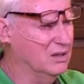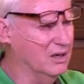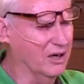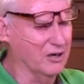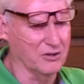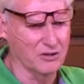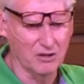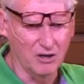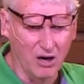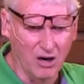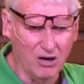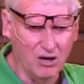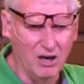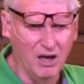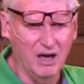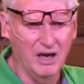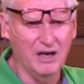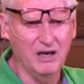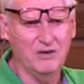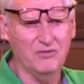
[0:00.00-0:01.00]
Our thought
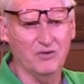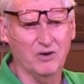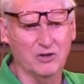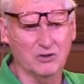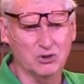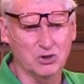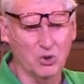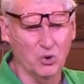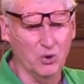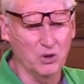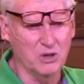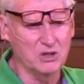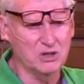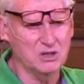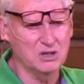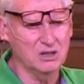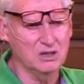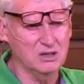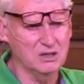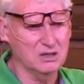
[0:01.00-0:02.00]
life, our
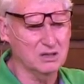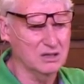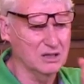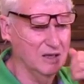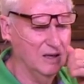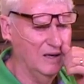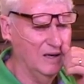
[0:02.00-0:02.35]
choices,